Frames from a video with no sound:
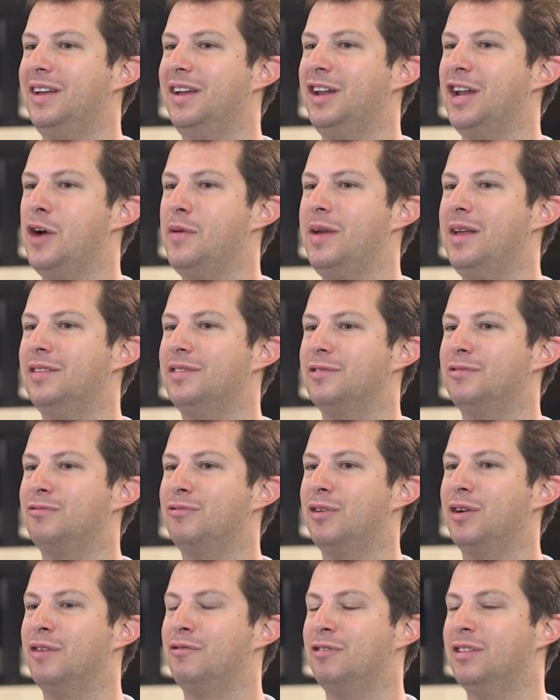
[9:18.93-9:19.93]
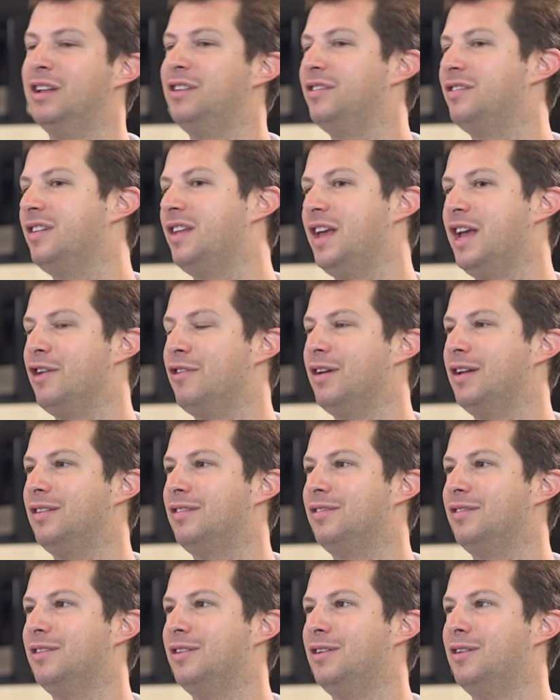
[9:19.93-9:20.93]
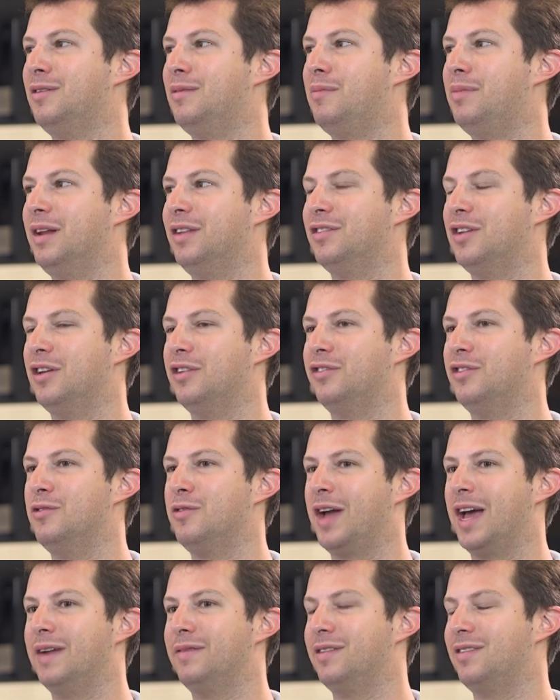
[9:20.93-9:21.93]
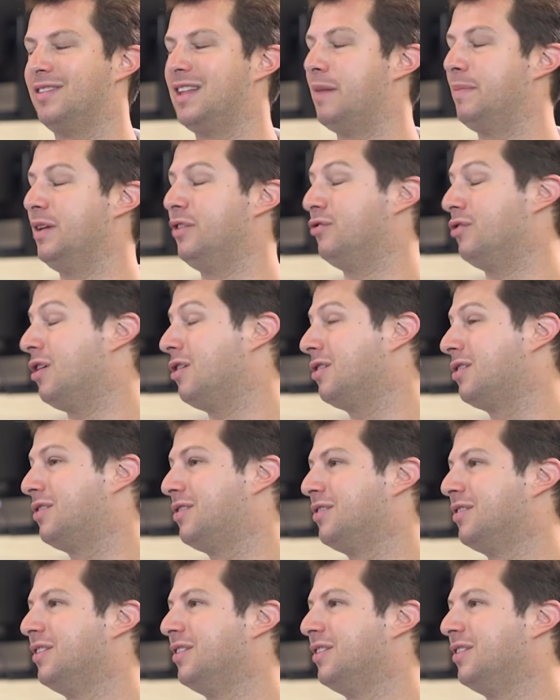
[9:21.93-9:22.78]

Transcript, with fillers: you know, he's a religious adherent, but he's also kind of a sloppy drunk.